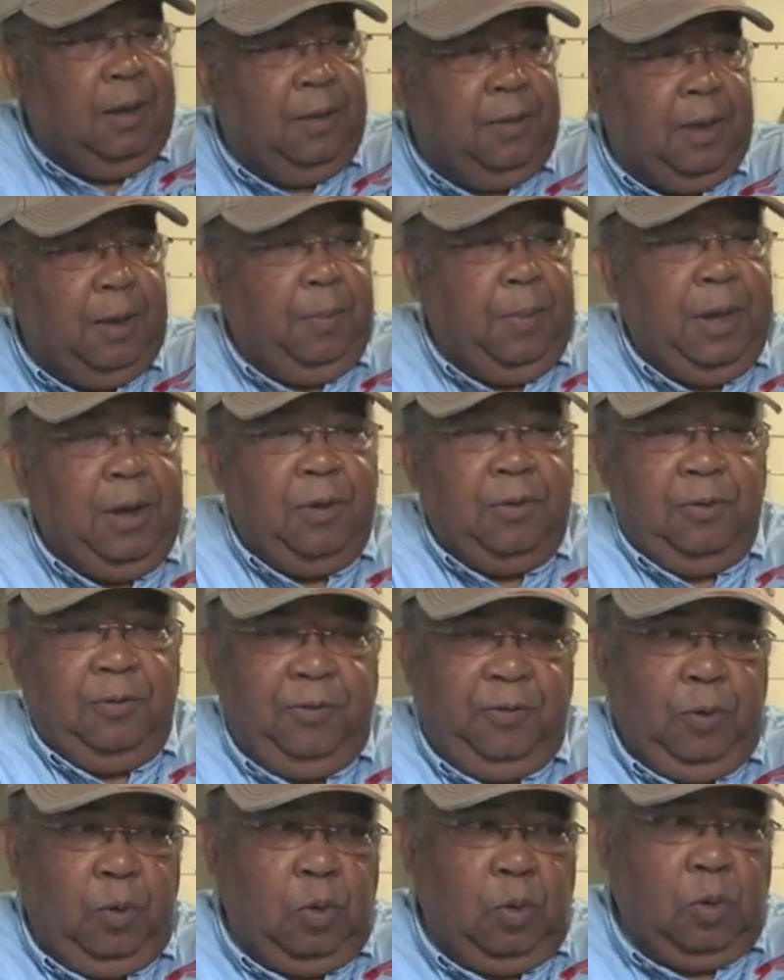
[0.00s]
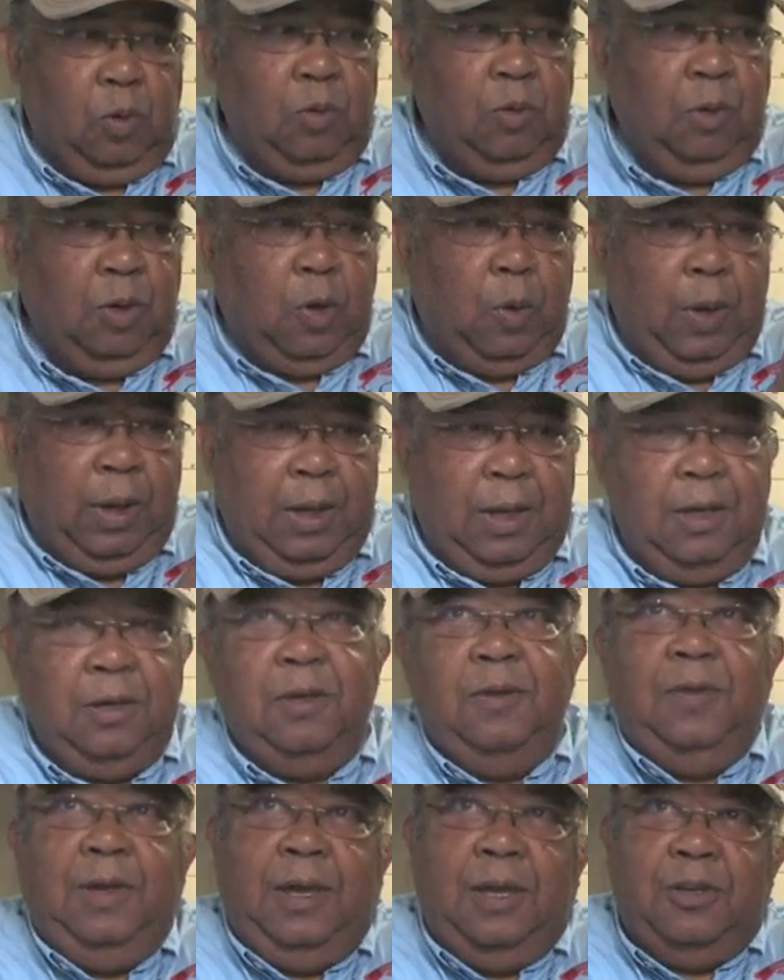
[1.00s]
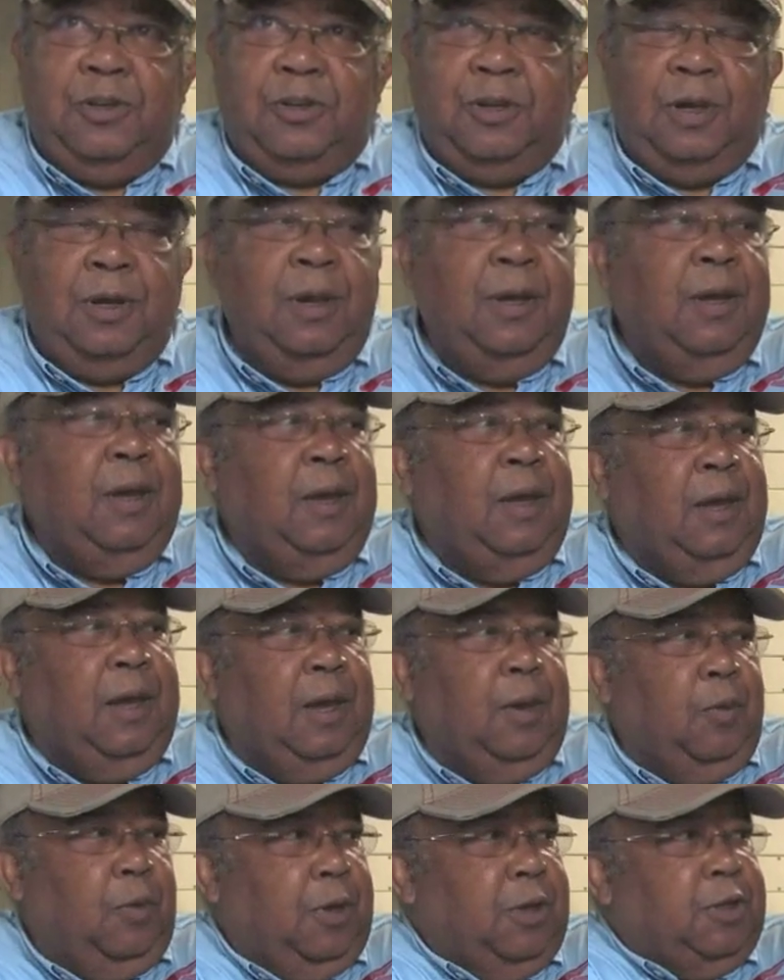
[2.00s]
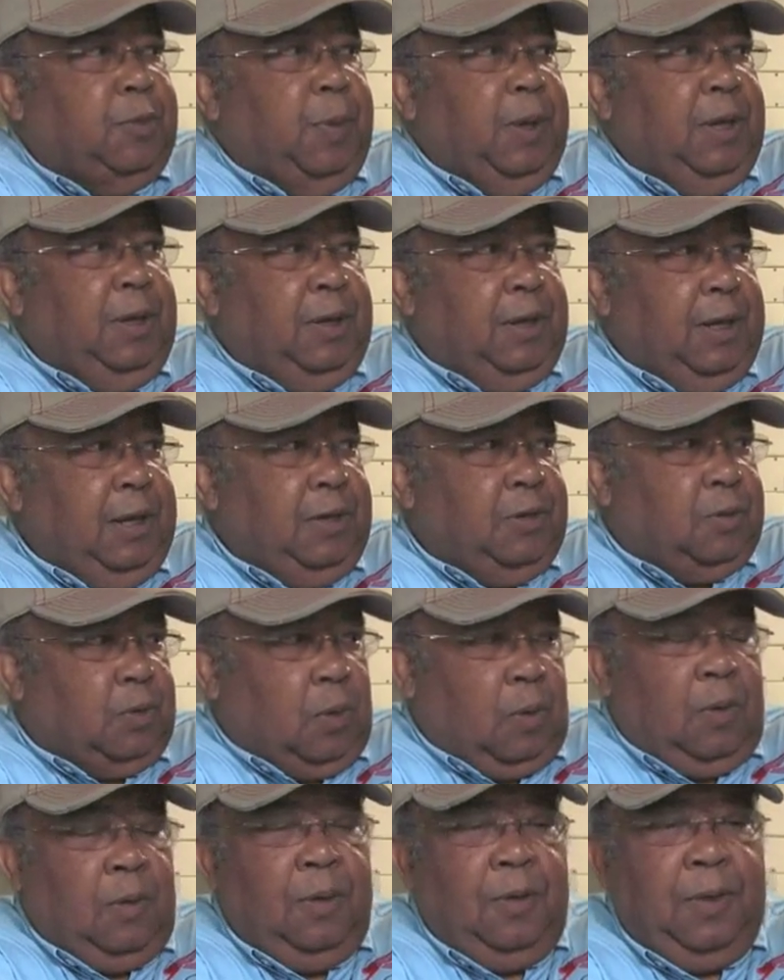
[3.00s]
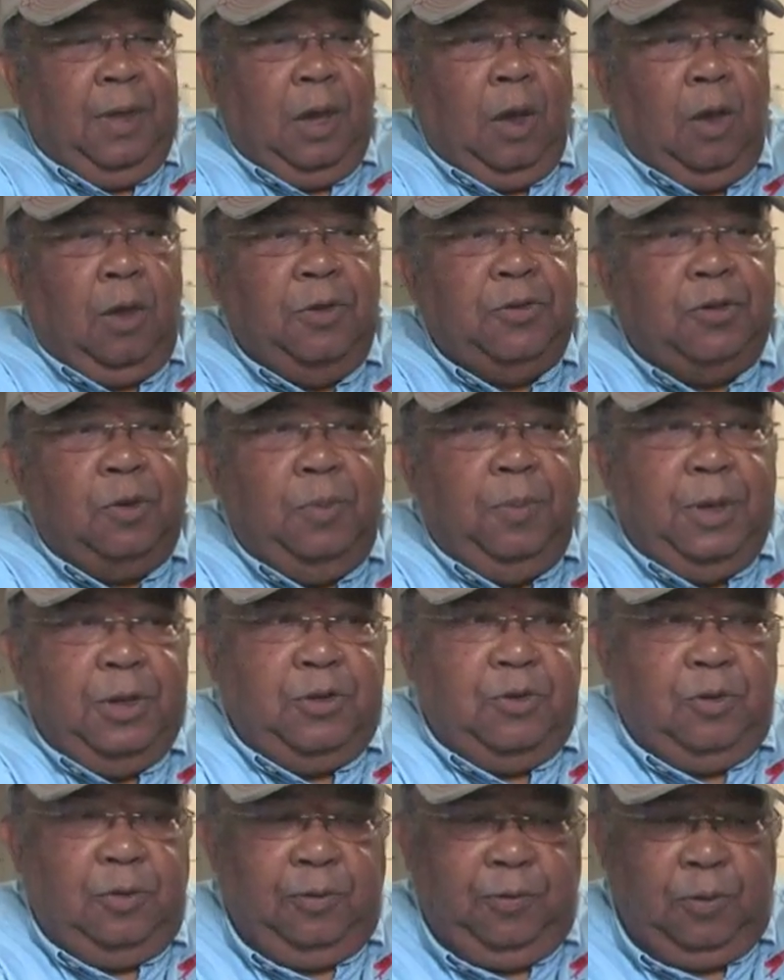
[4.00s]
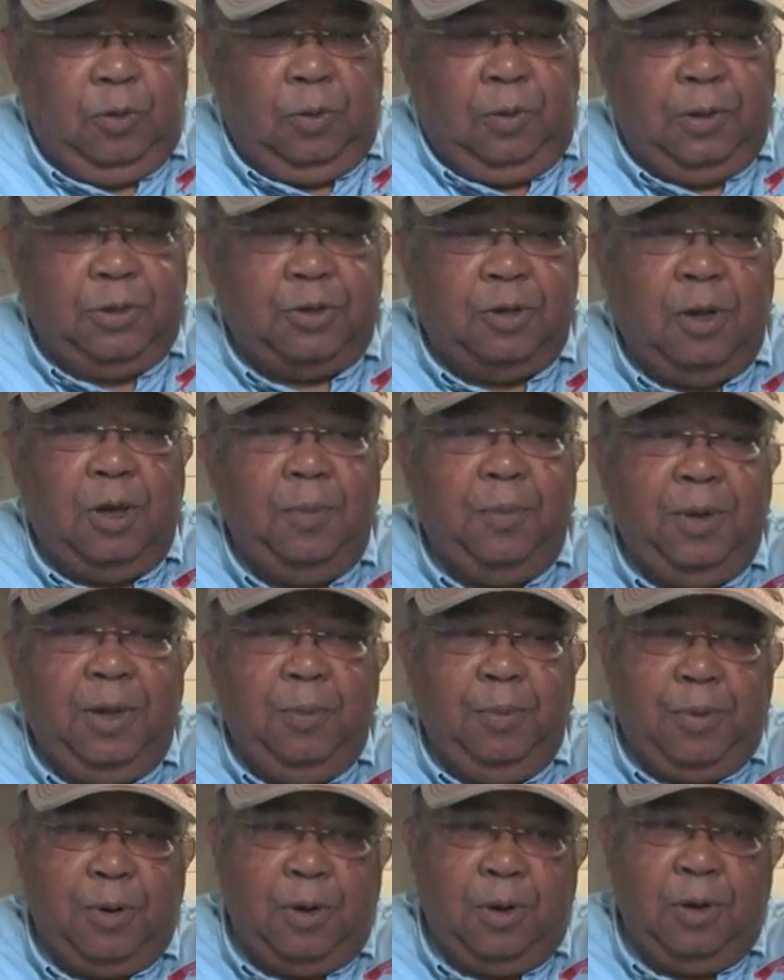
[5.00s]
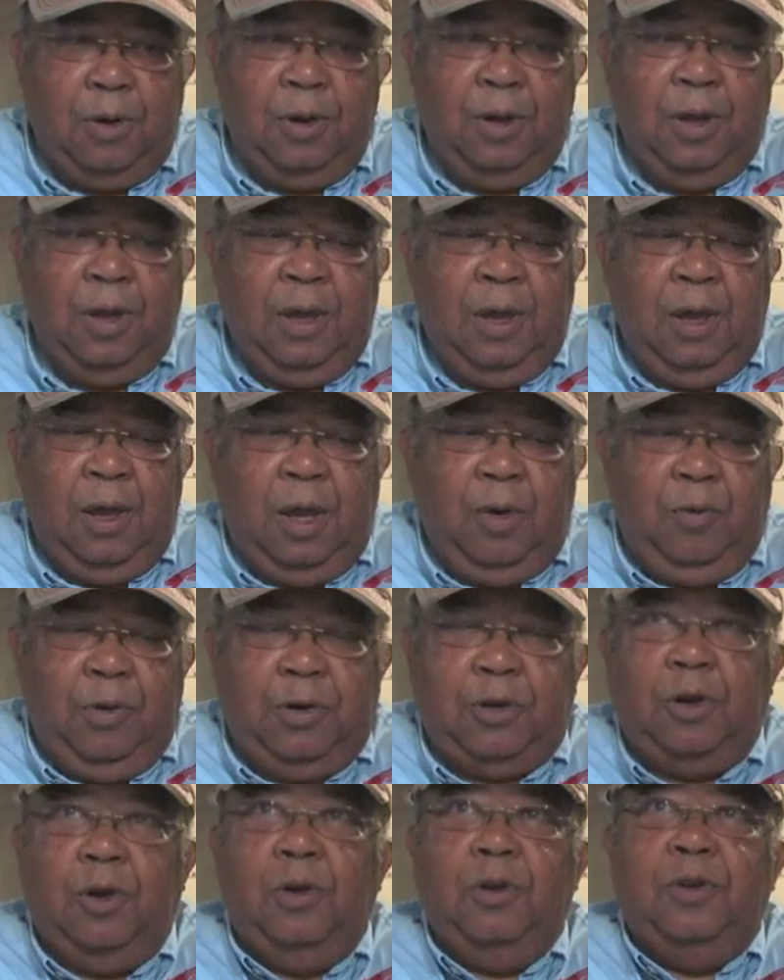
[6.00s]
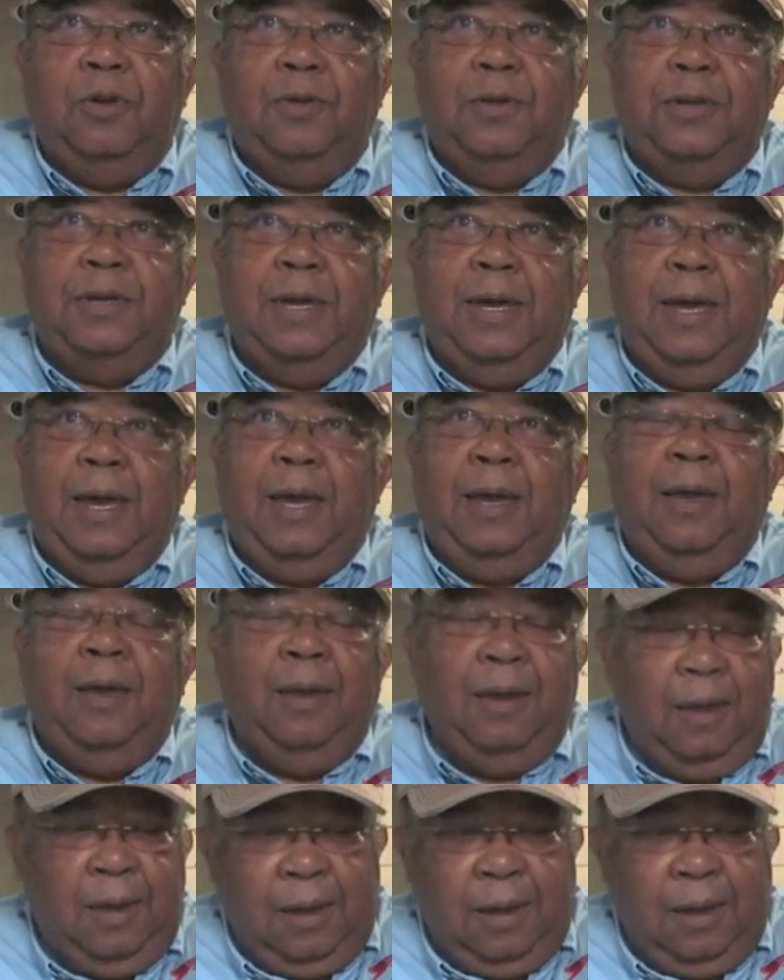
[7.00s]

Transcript: They meter the fuel going into the engine, and when that's being diesel, they also measure the fuel that's not being burned and return to the tank.